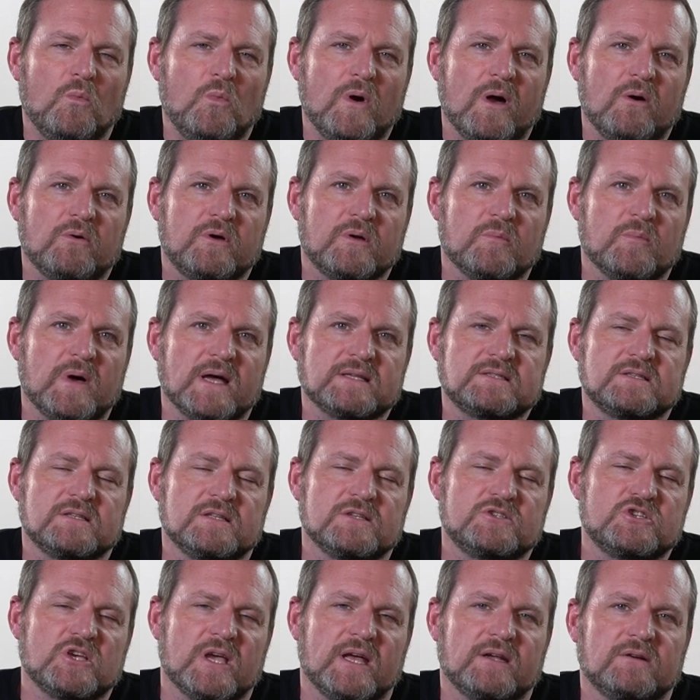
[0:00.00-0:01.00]
welcome back to the
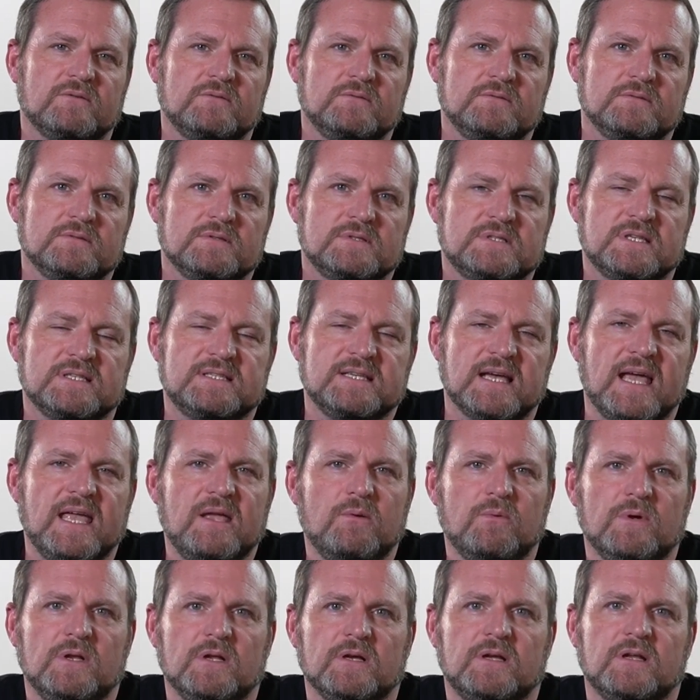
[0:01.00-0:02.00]
channel. Today we're
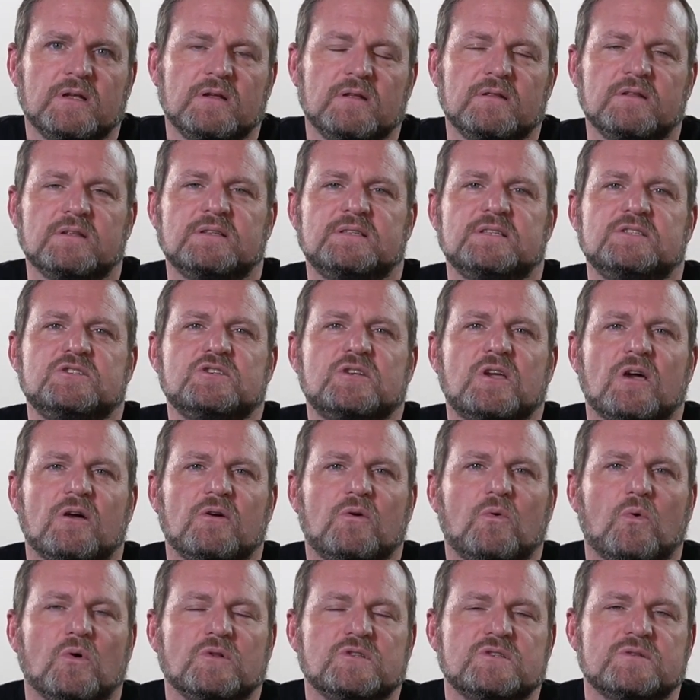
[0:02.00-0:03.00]
looking at the DiGiCo
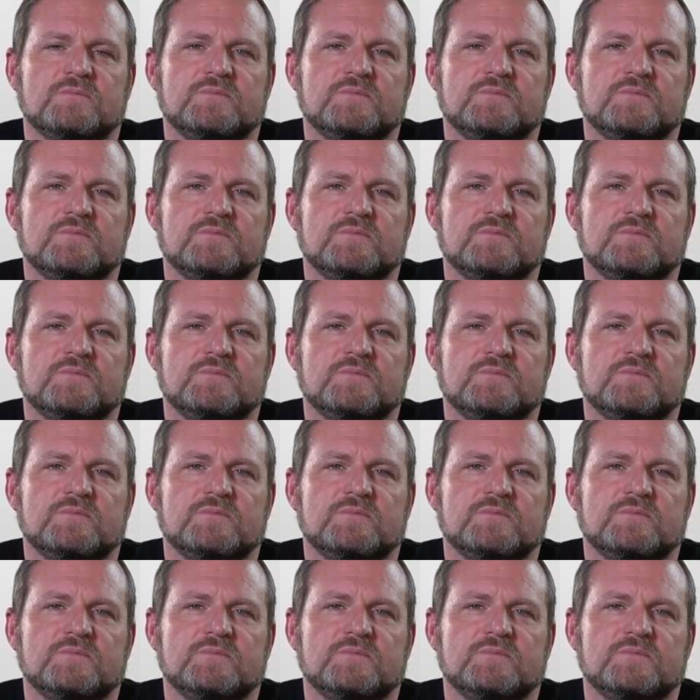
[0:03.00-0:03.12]
Quantum